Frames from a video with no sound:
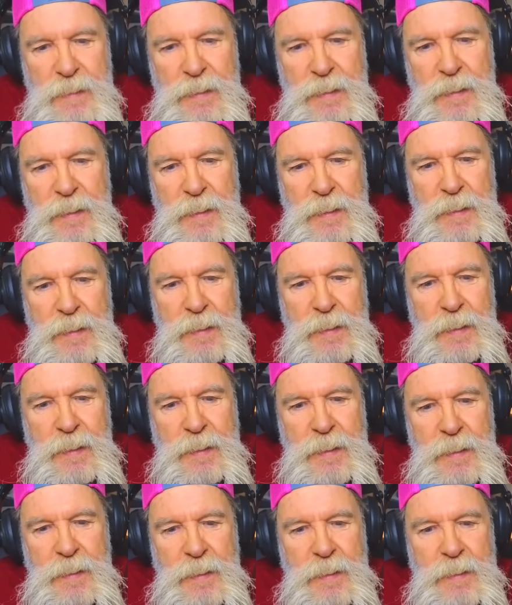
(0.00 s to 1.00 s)
Yeah.
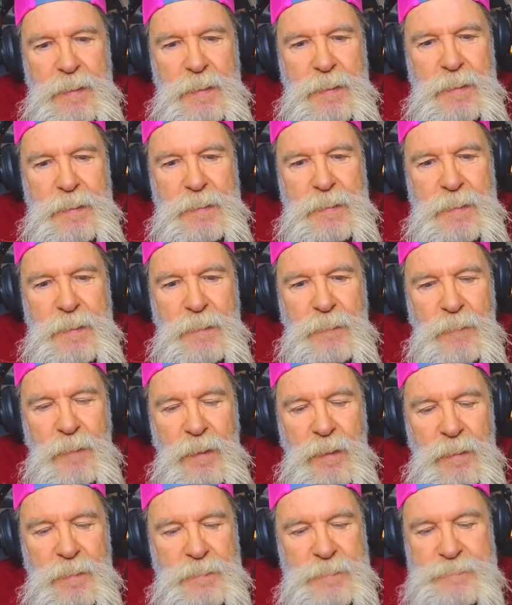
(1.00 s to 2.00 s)

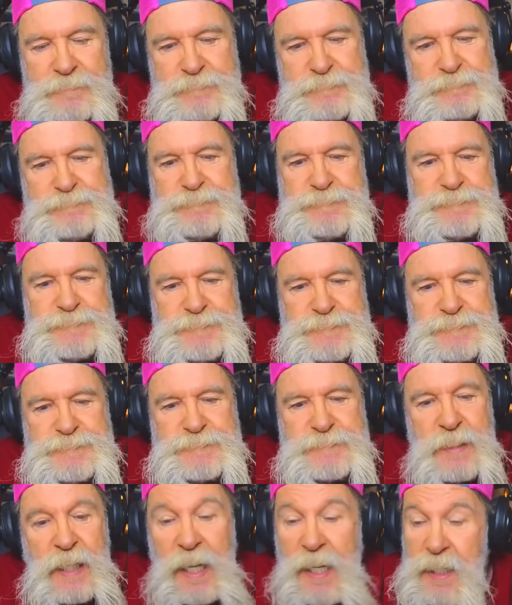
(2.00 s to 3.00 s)
Well,
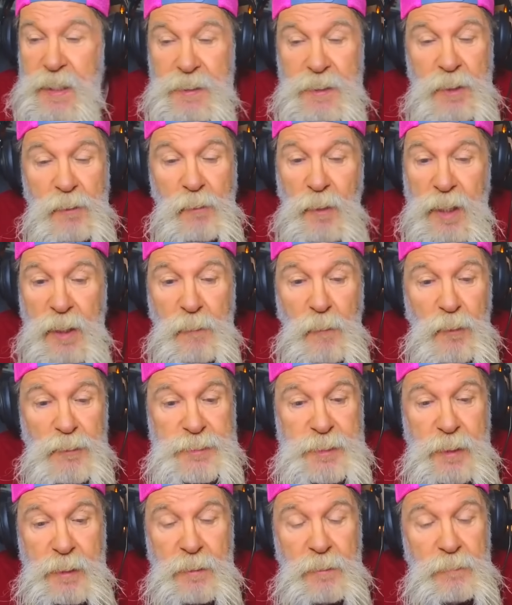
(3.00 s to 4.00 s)
he can do what he wants
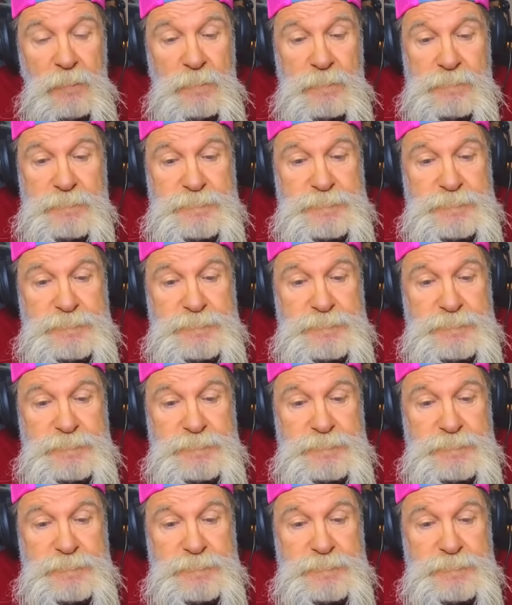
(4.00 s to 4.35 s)
to do.